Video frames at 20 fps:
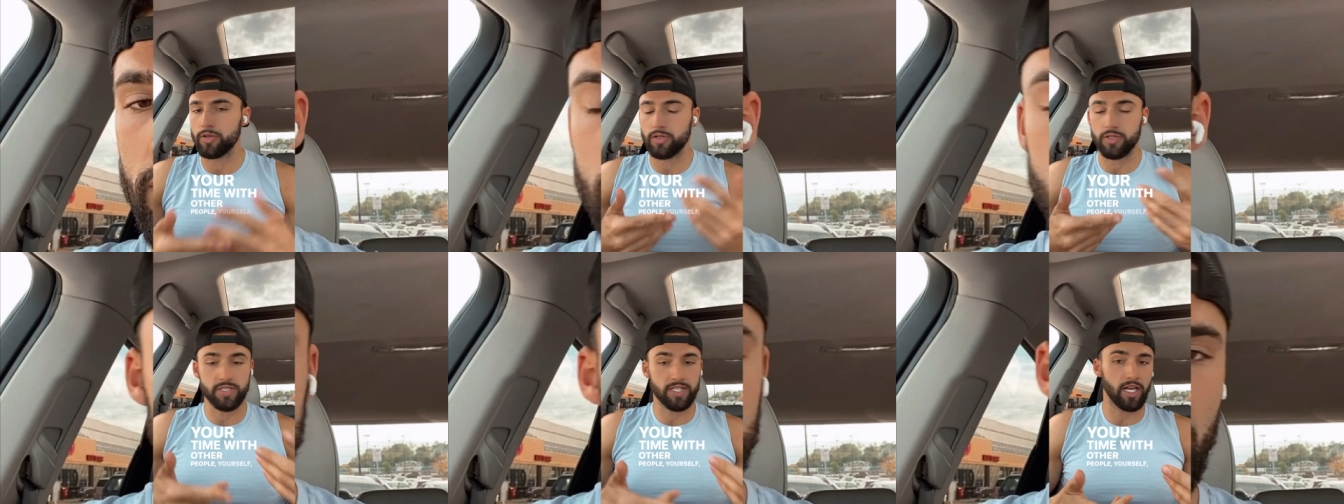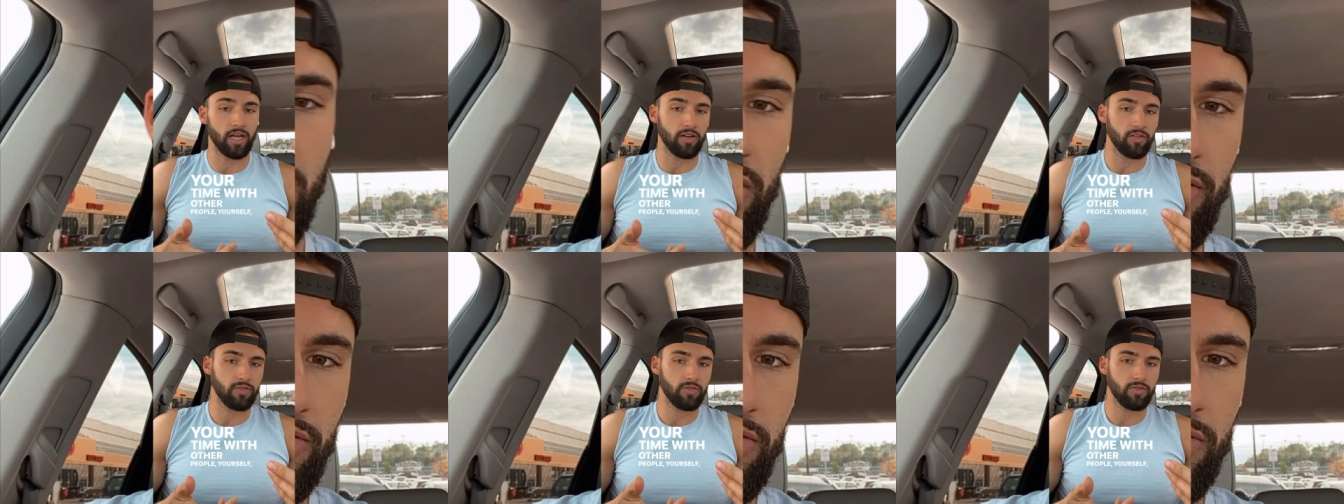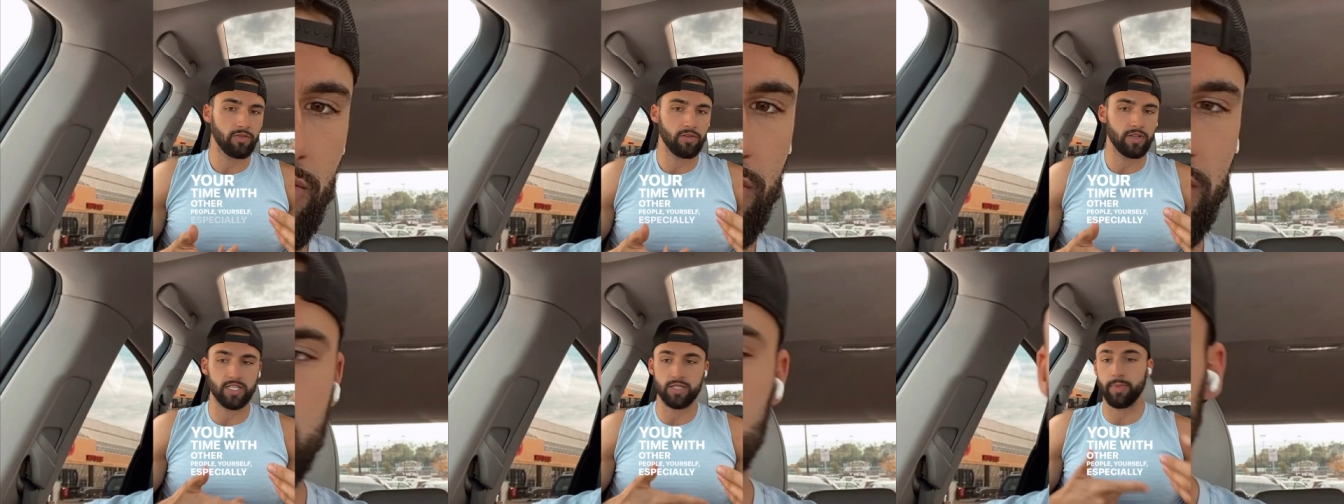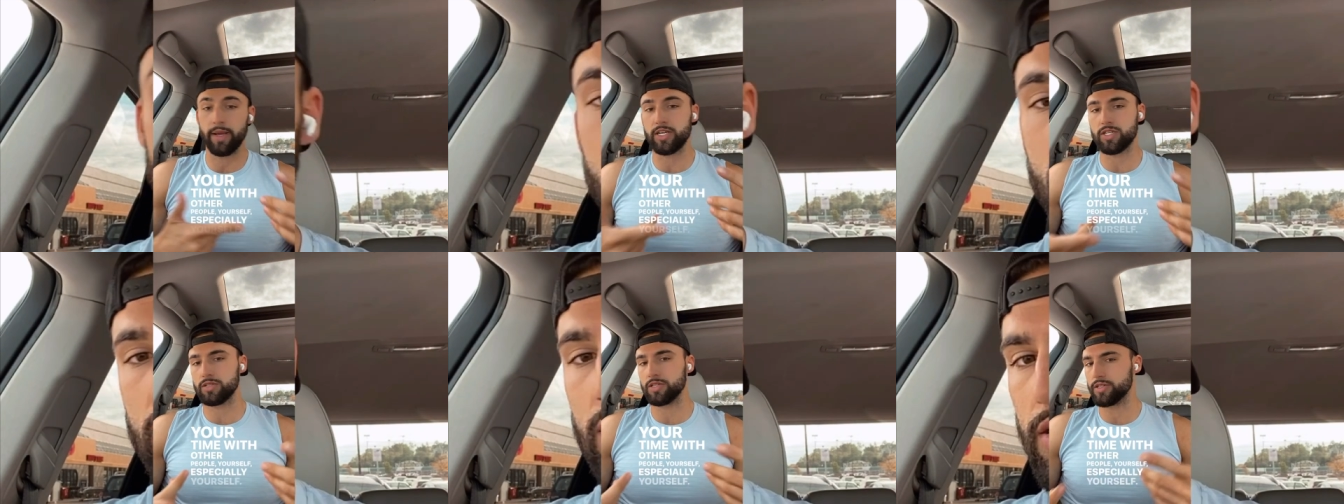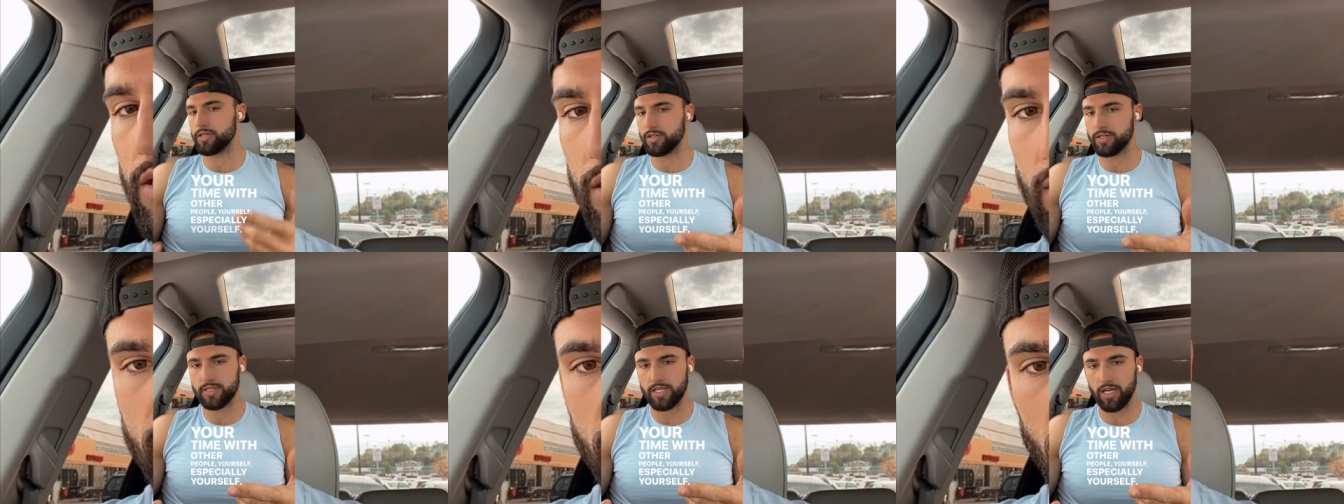yourself, especially
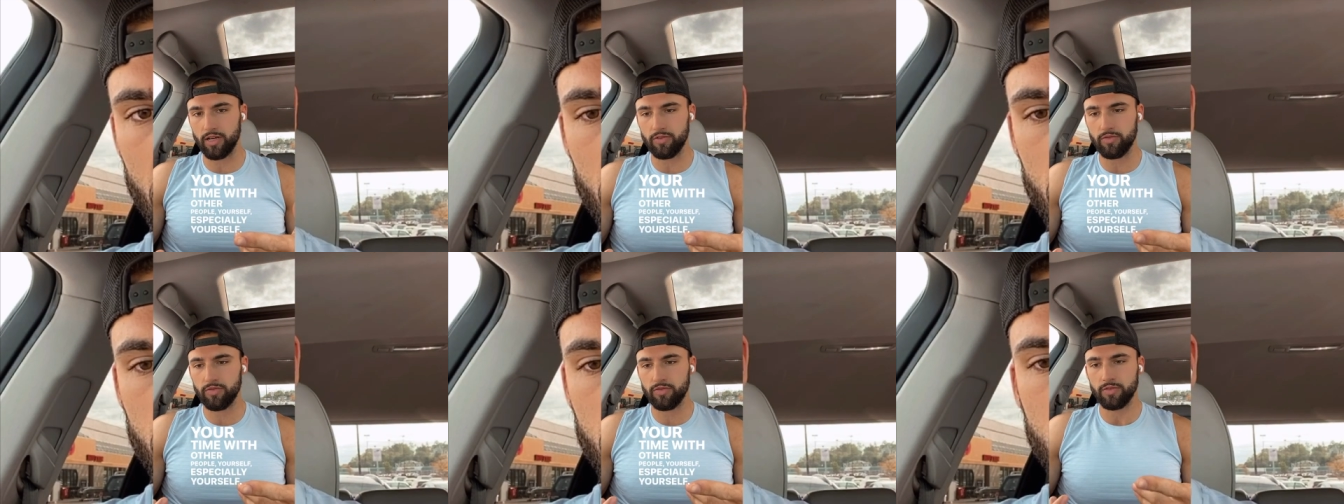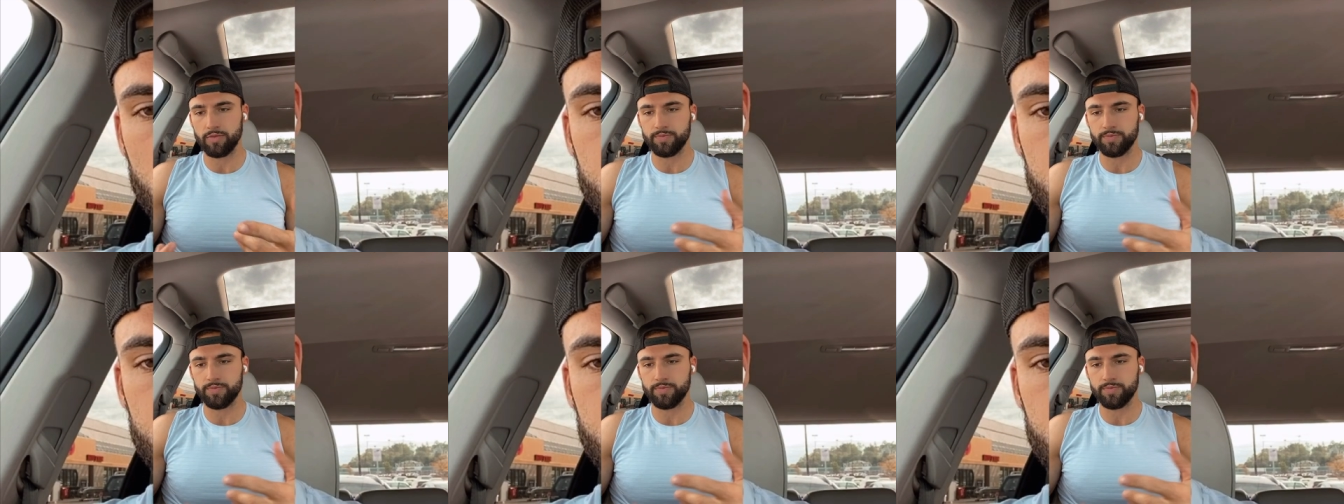yourself.